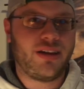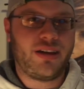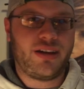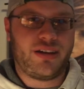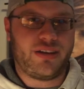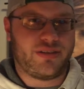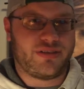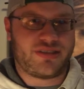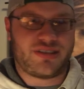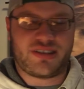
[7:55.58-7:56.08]

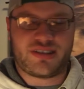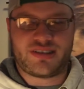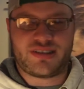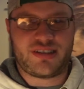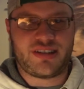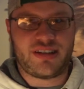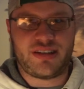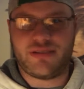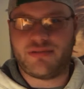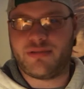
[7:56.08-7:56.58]
you know,
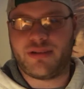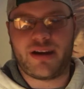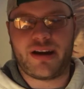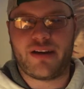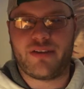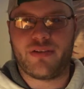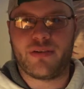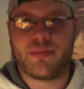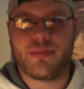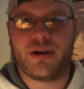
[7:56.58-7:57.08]
16
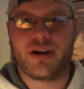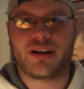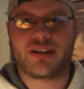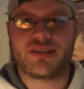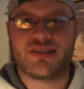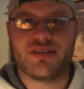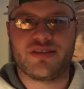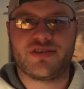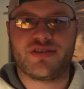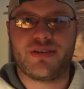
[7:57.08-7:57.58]
whatever
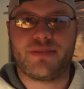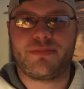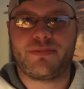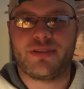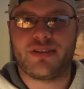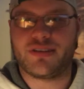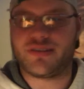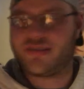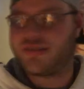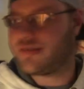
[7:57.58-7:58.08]
bucks to ship
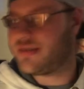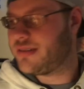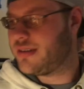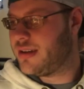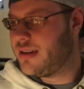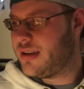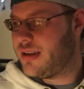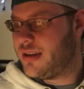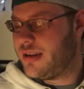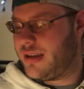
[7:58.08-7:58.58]
this,
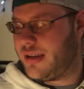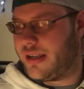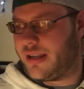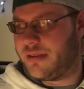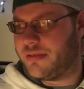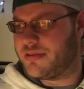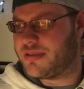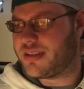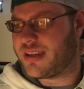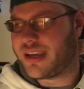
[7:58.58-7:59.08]
and it
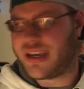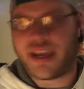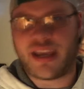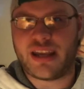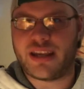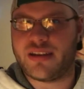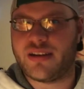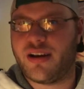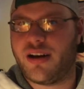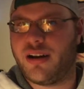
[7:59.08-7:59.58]
was like
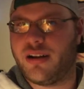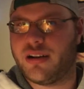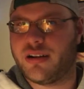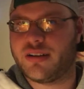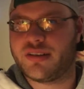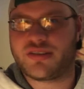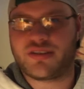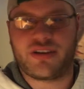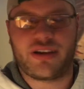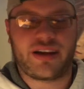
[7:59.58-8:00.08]

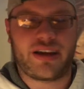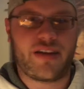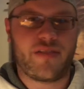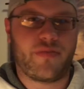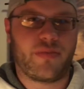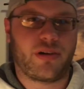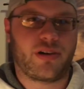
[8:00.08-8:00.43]
$8. So I gave him a